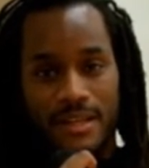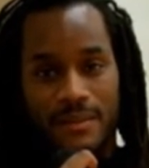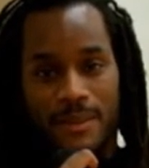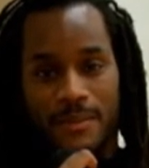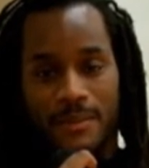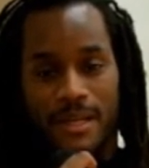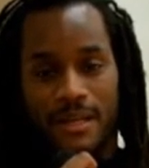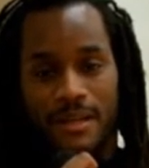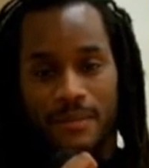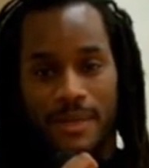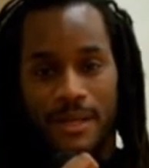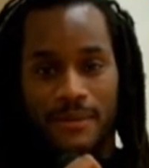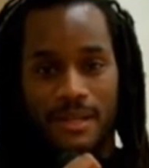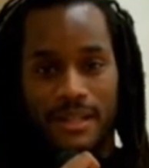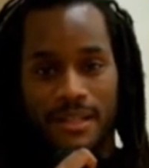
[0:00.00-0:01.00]
people that help
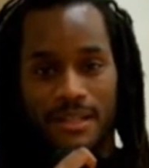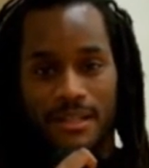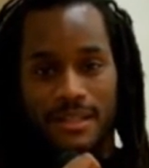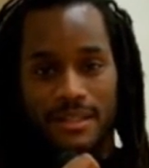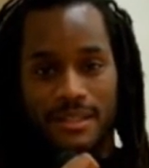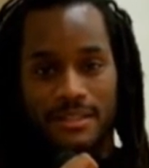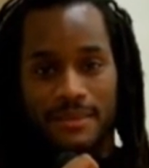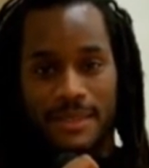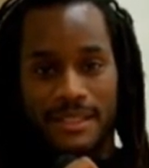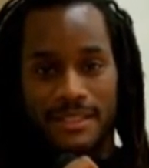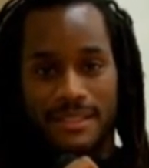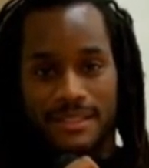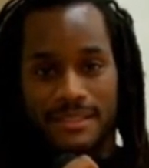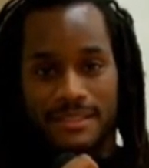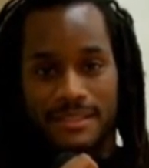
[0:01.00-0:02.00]
out with athletics, make
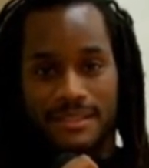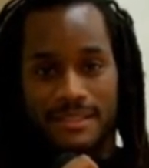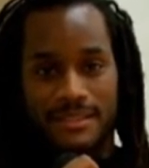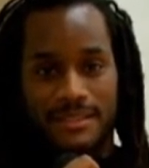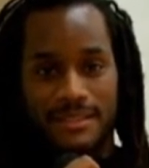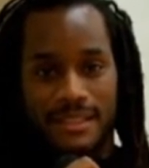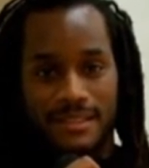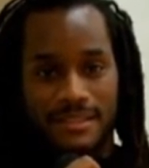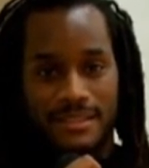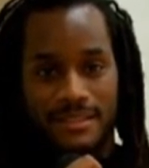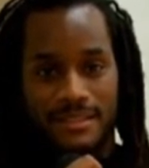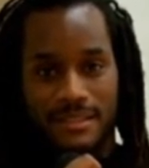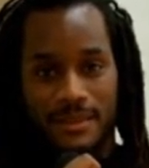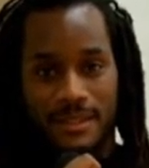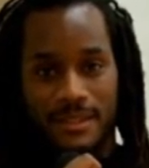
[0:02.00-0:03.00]
it easy to
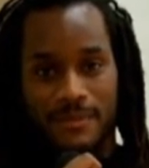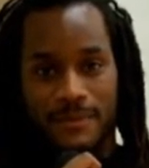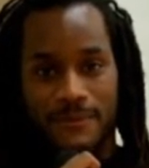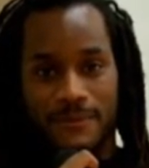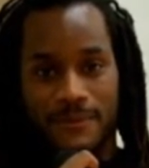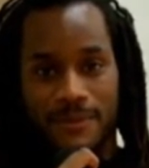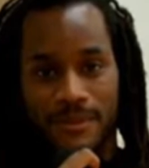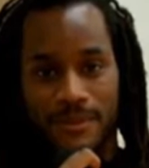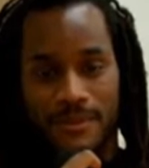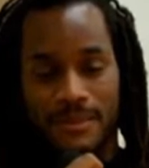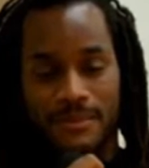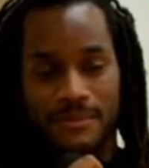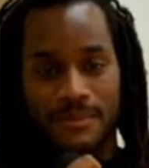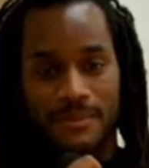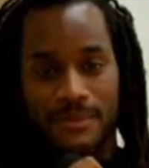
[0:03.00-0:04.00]
just come here, perform,
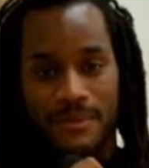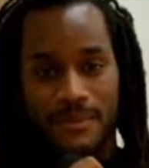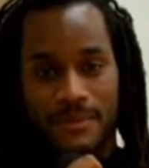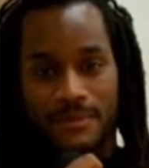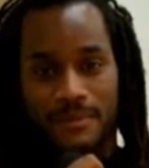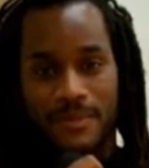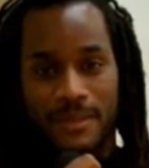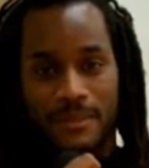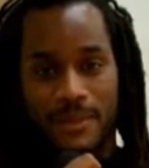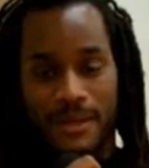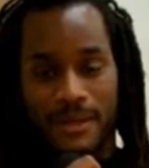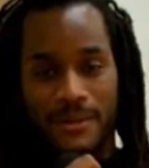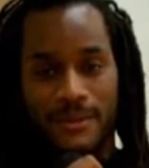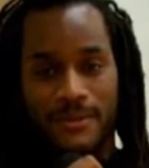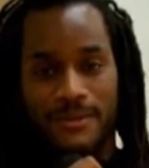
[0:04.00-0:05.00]
and be a
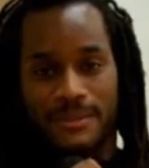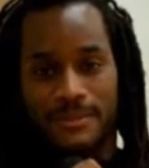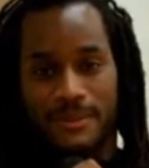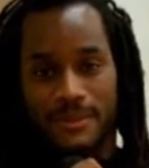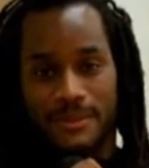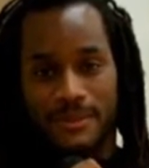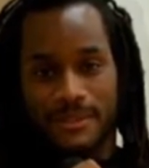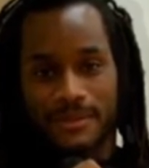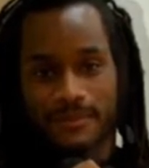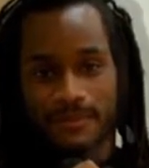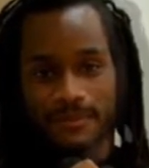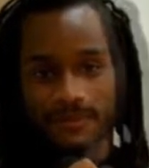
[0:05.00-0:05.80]
part of the Owens program.